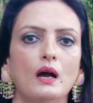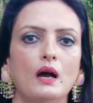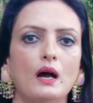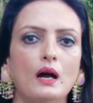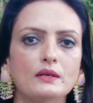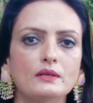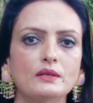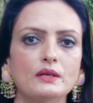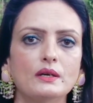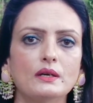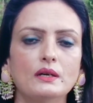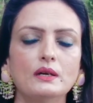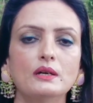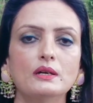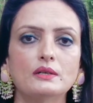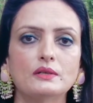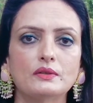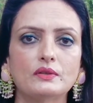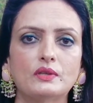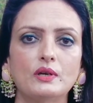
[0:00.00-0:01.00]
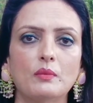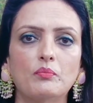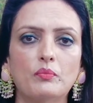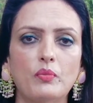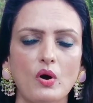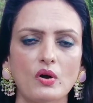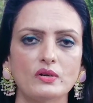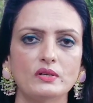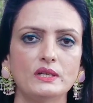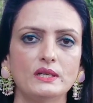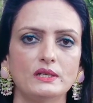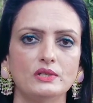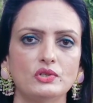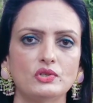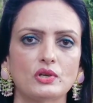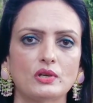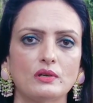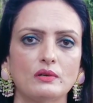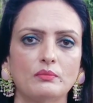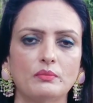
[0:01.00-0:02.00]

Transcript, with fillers: under the bondage